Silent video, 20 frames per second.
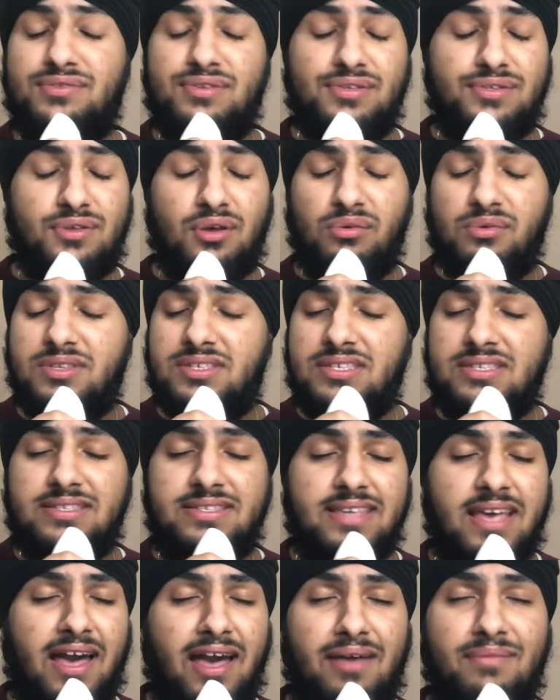was always
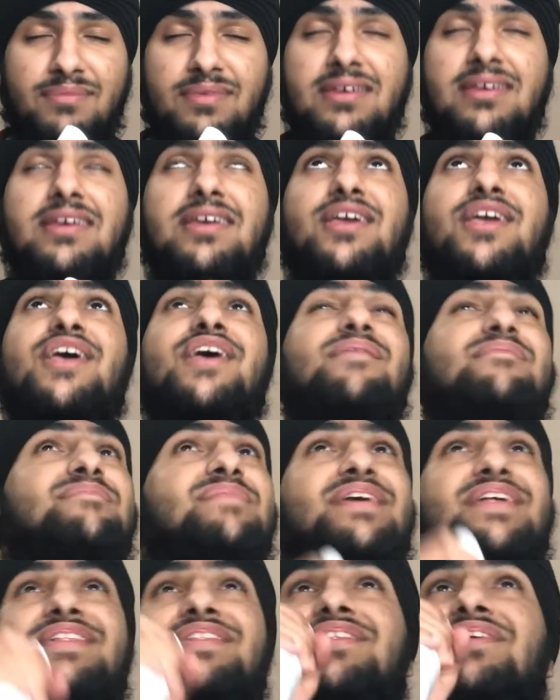inside me.
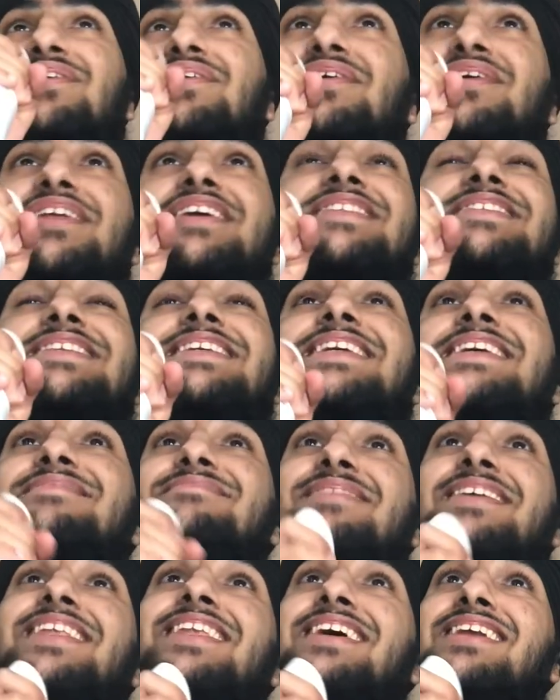But Lord, it took a
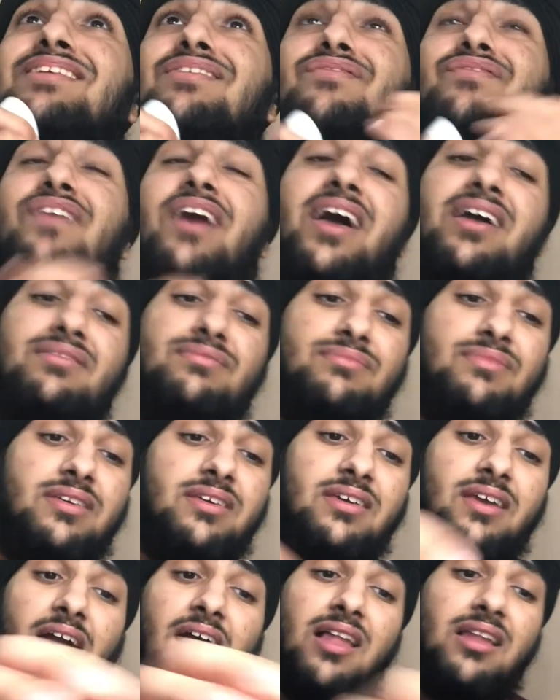minute to find
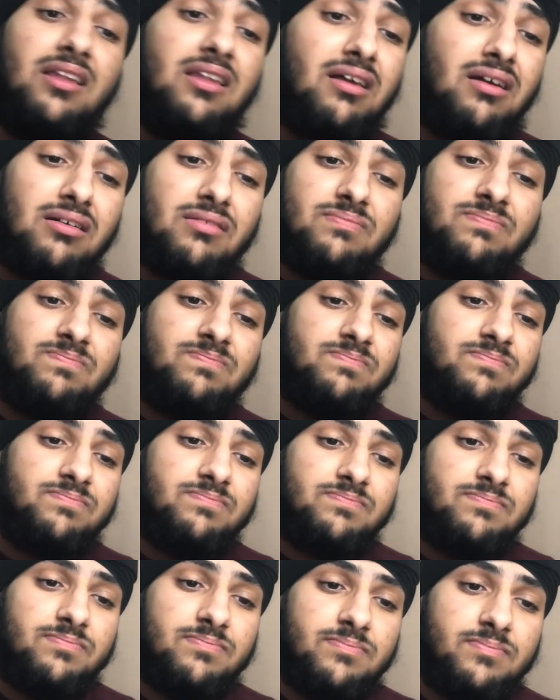me. I love
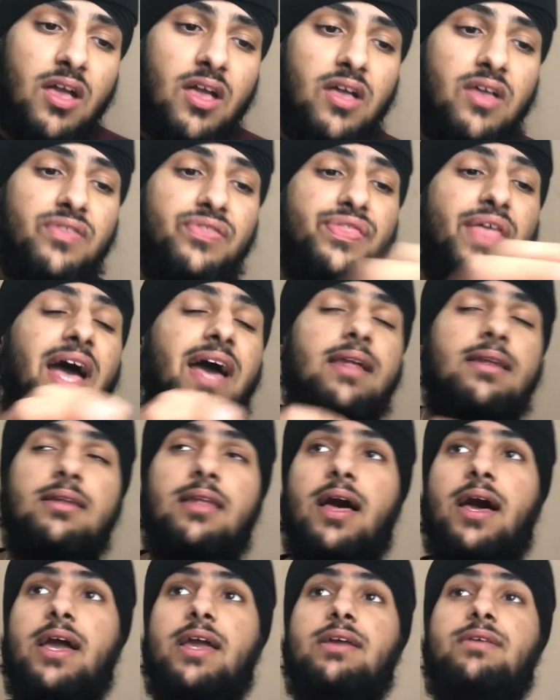that
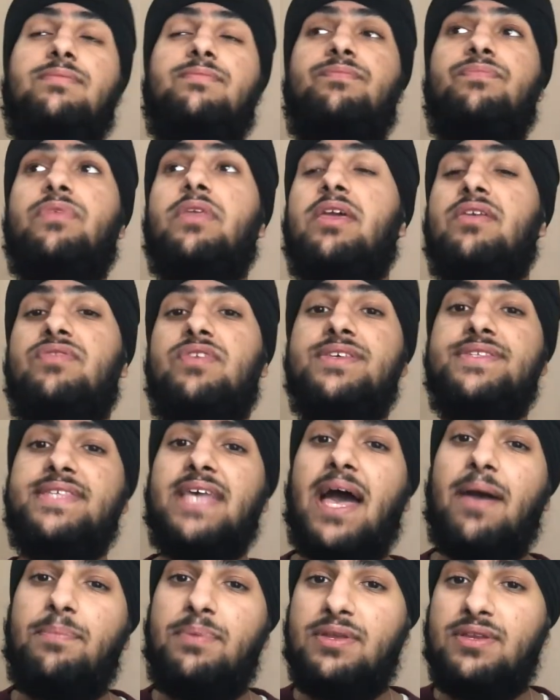line. This
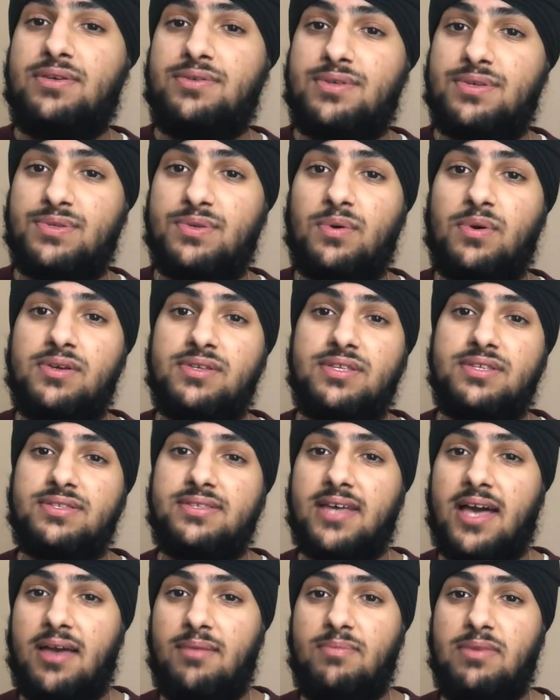happiness was always
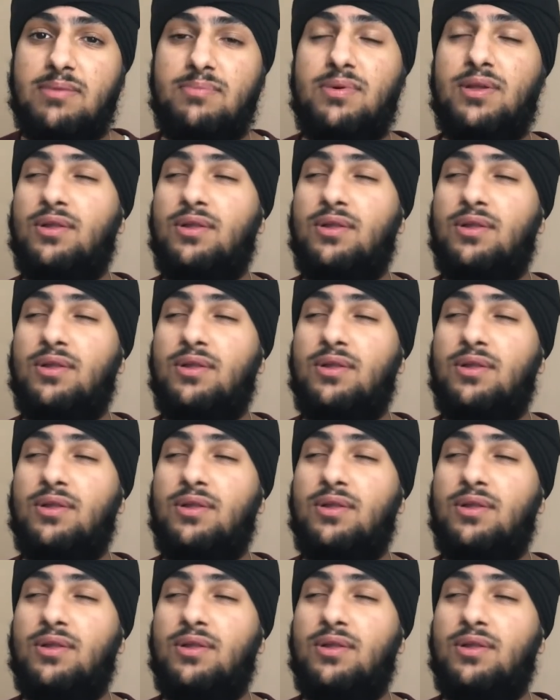inside me, but